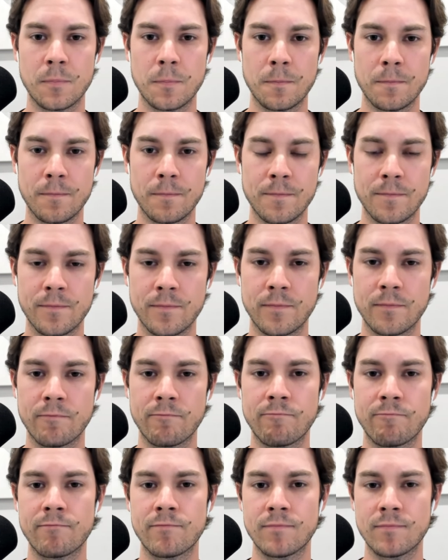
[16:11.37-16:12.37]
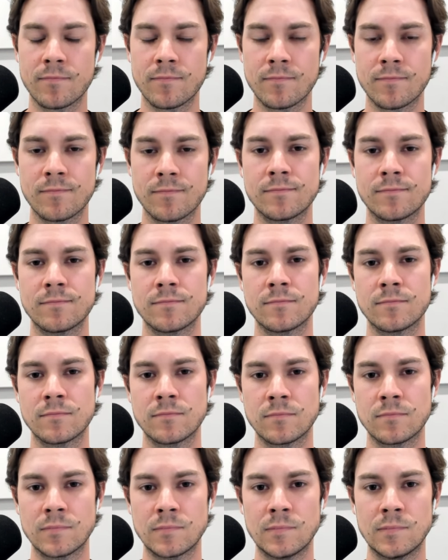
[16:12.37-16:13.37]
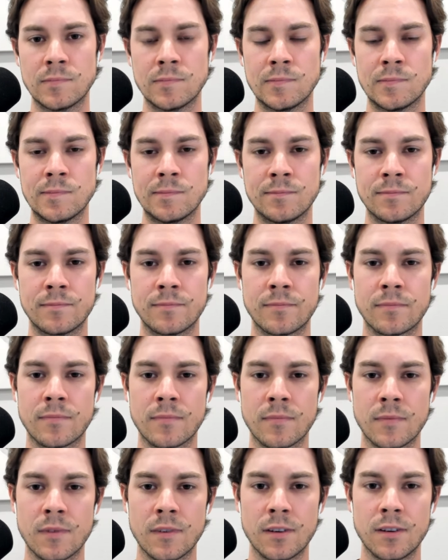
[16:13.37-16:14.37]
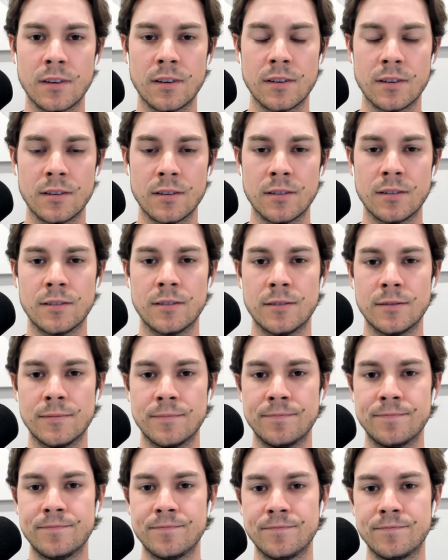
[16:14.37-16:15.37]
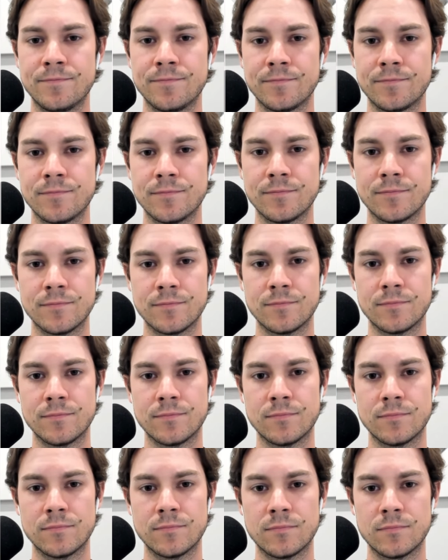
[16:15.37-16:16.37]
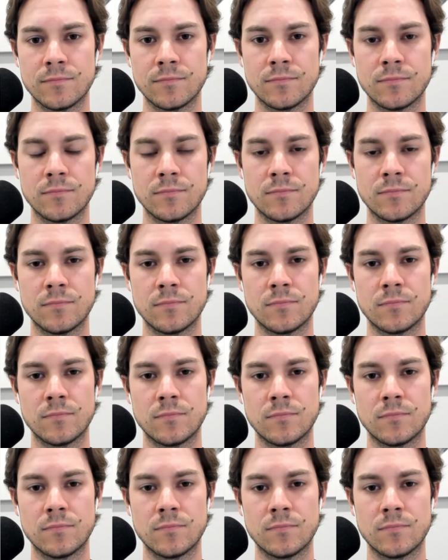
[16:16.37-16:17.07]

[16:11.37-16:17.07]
This person isn't speaking.